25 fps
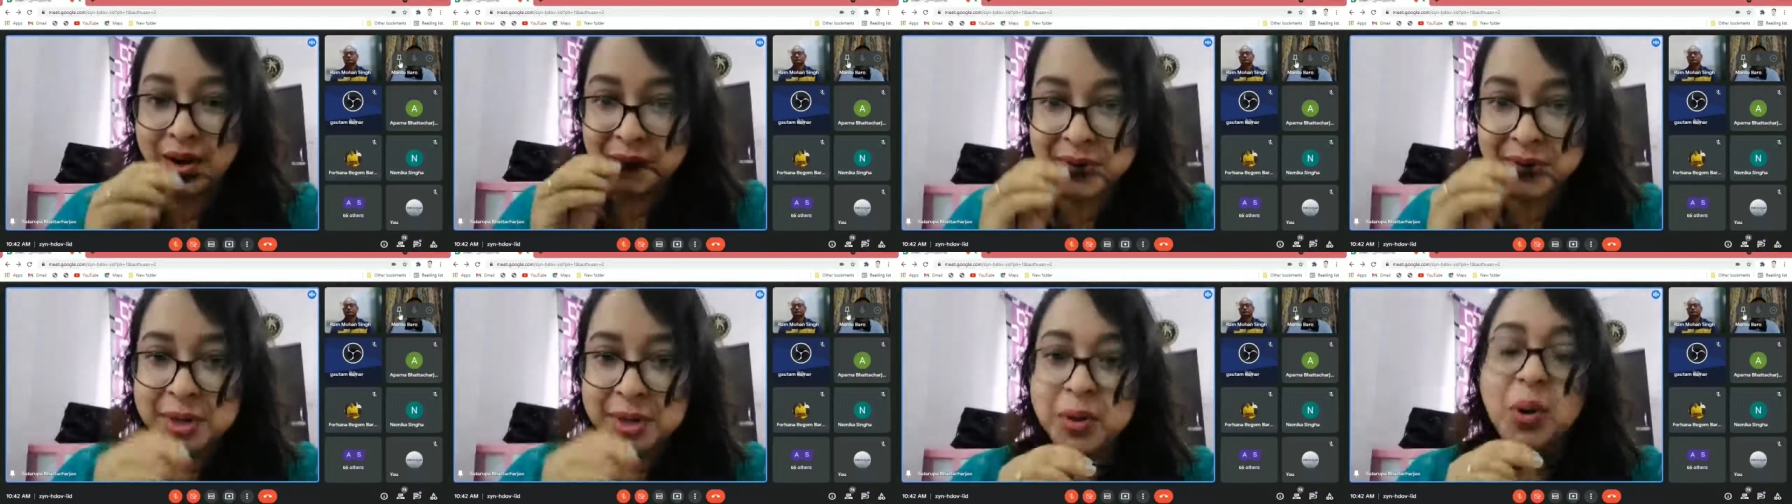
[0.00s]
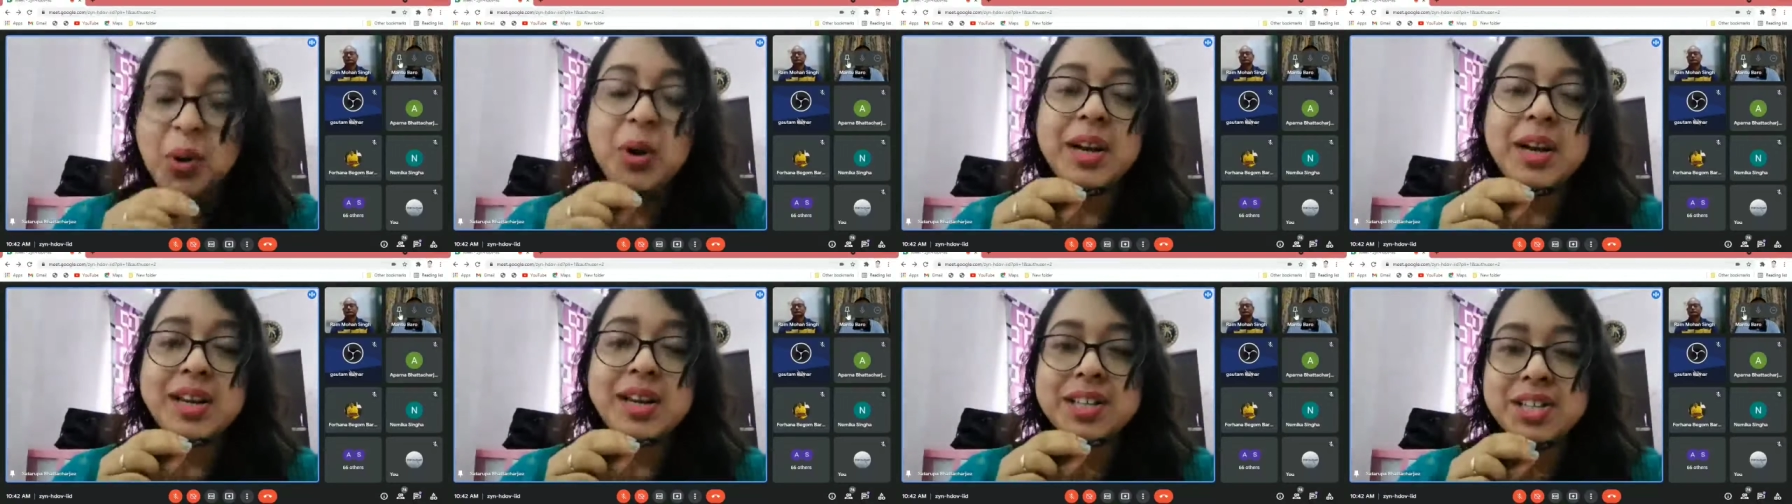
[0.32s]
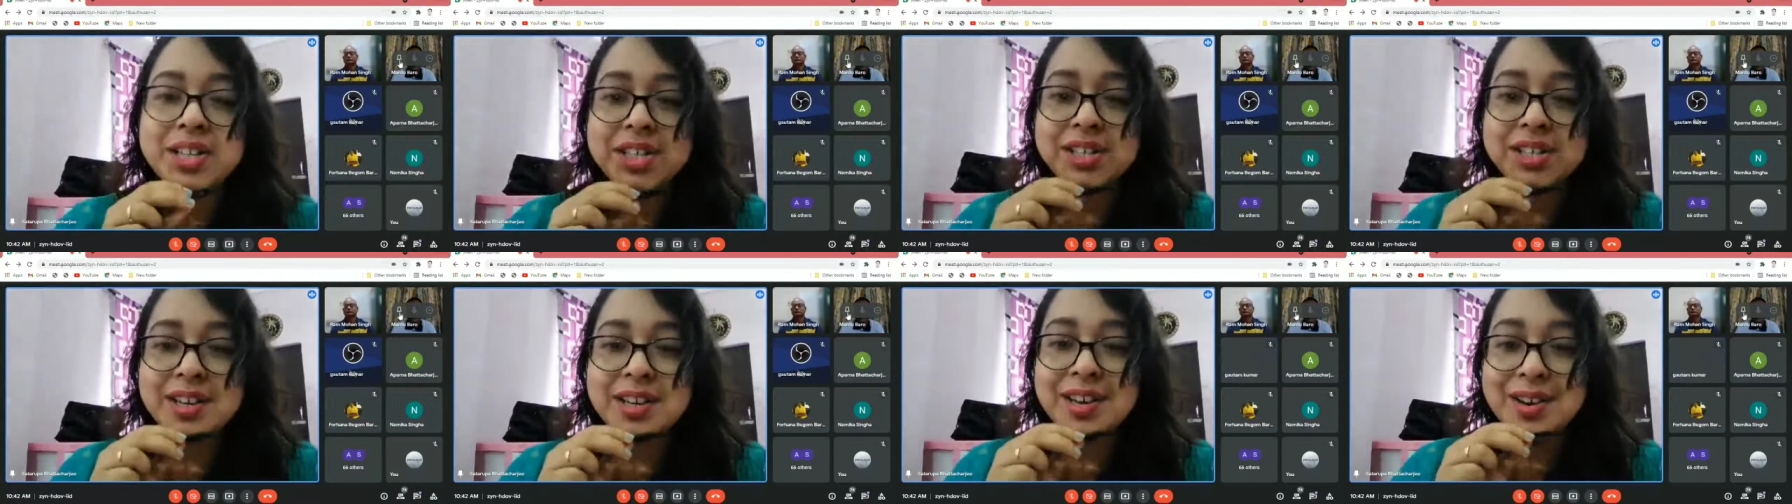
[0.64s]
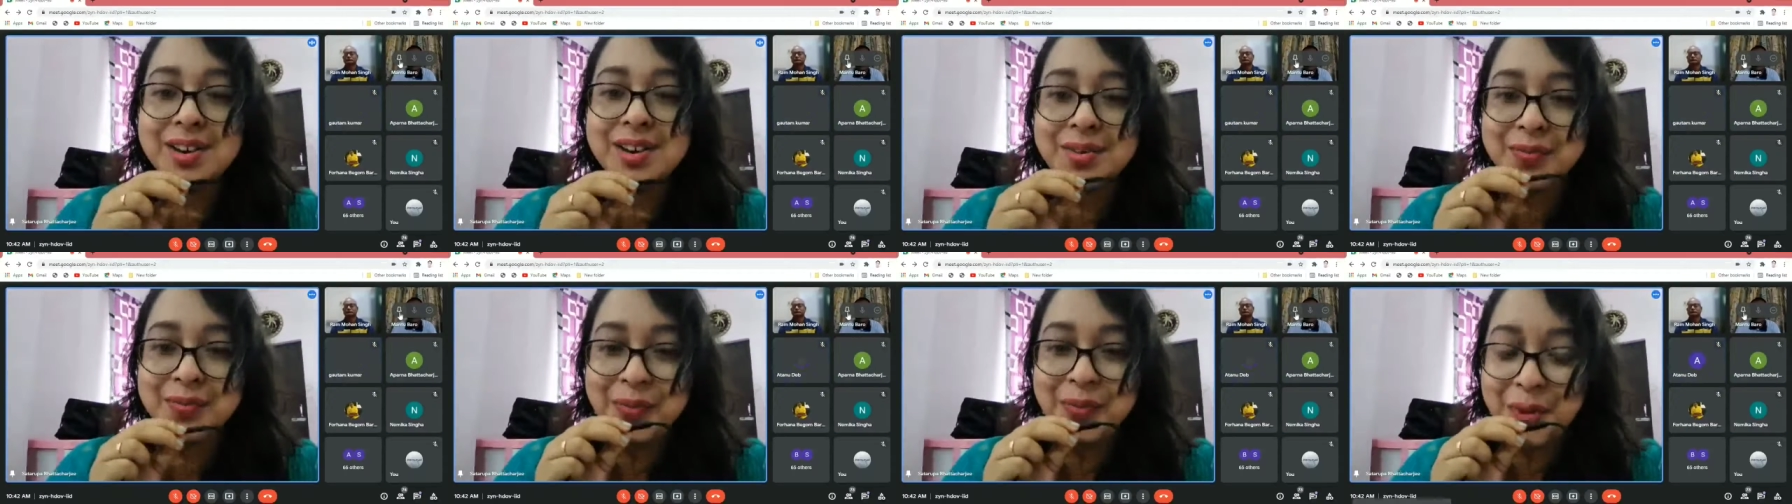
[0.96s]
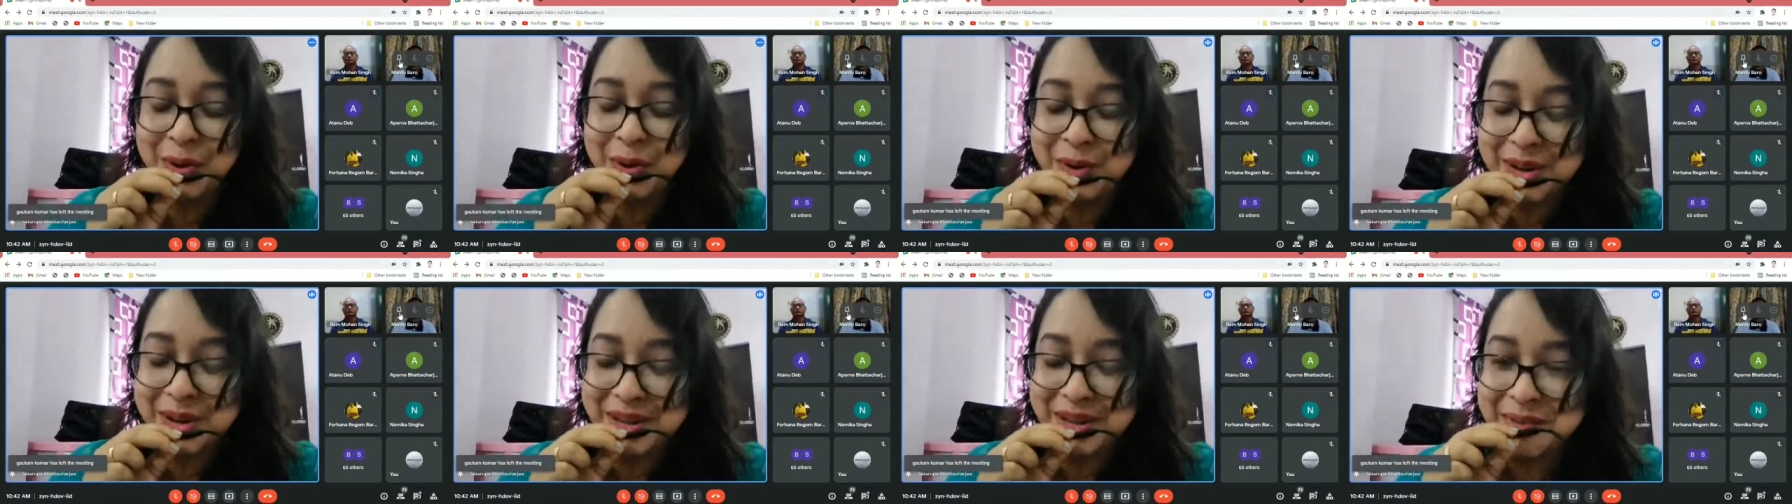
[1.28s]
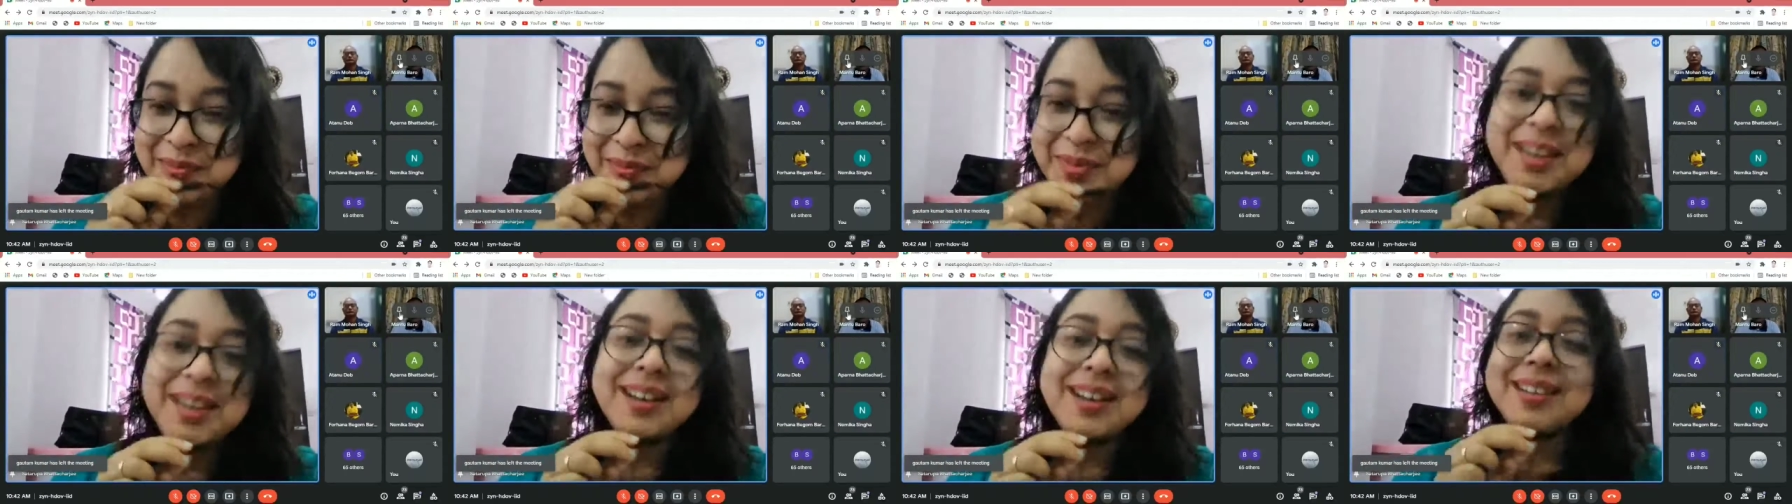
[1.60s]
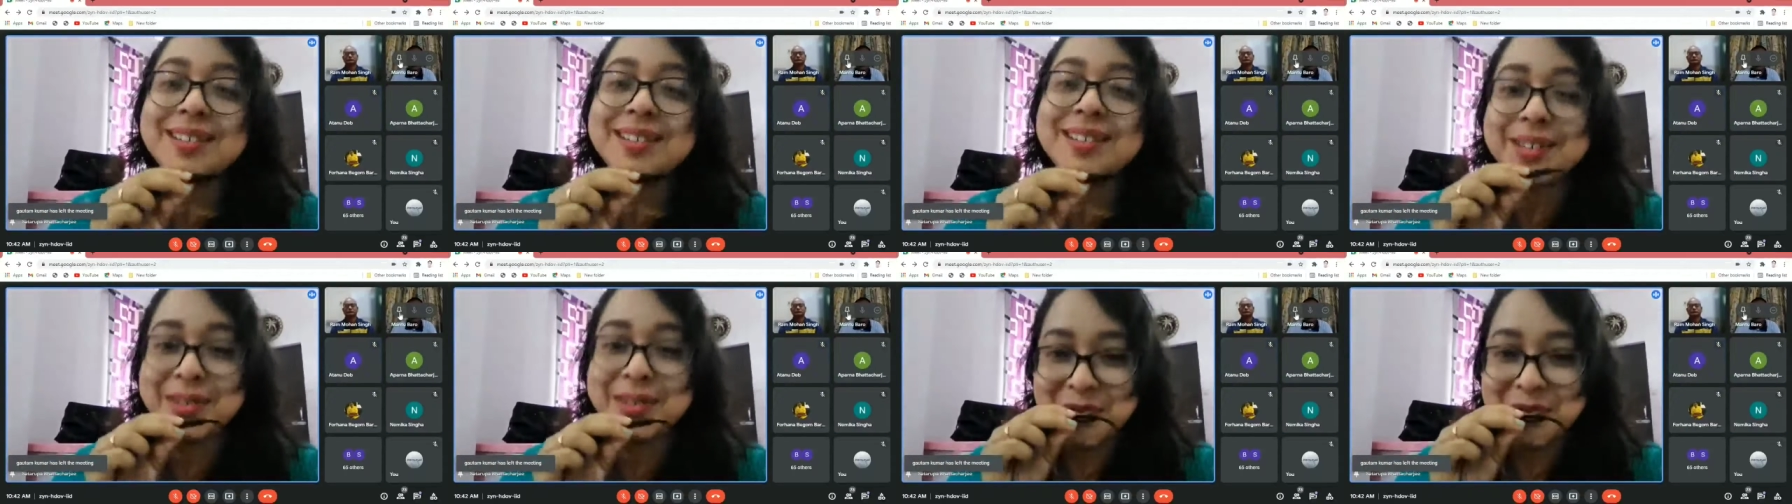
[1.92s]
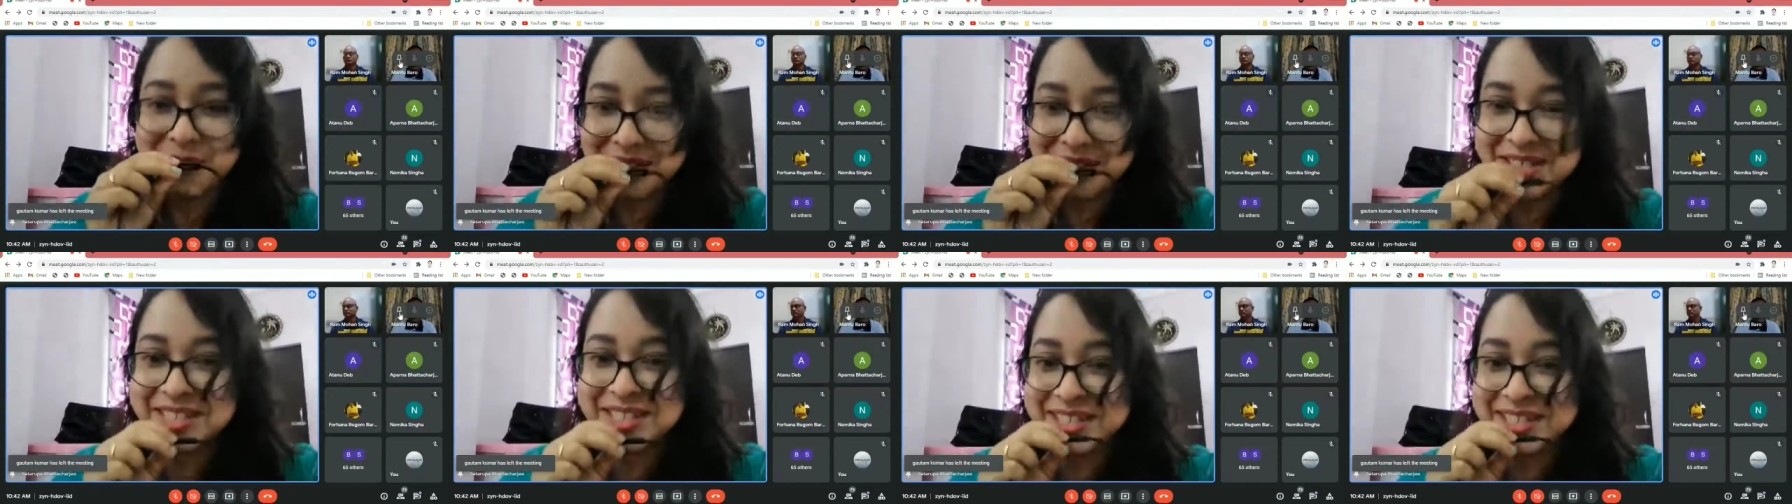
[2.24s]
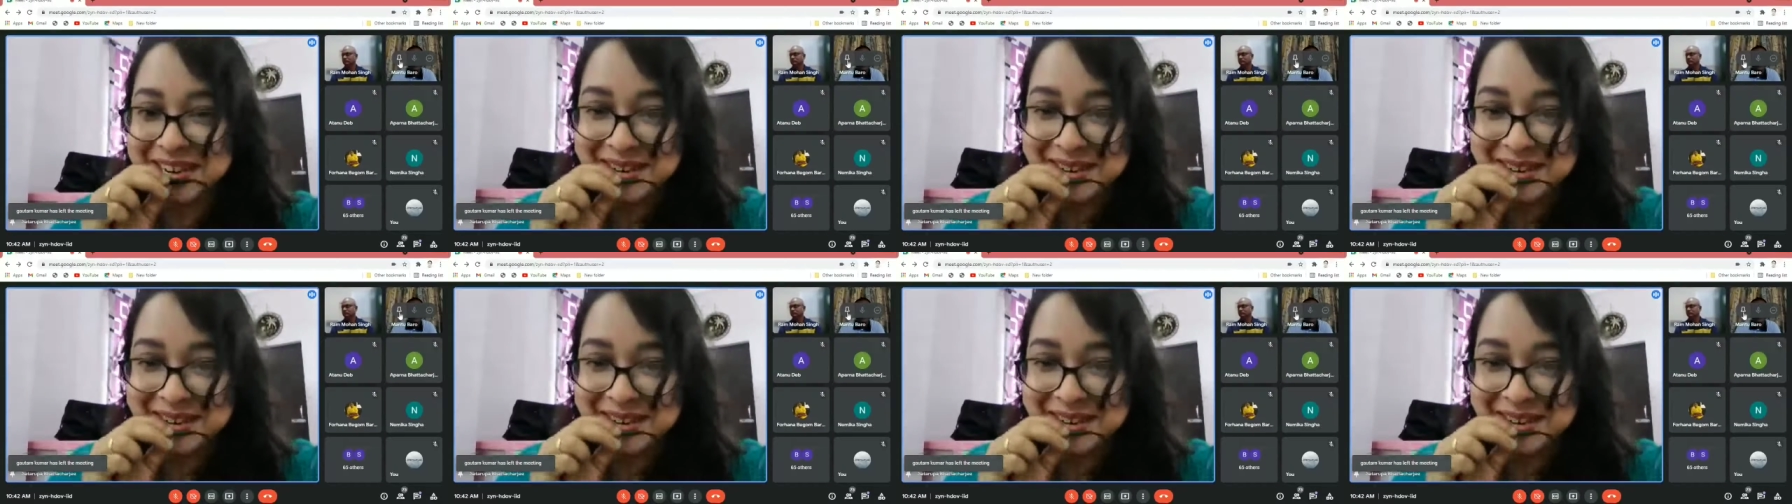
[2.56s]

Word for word: our college for giving us so much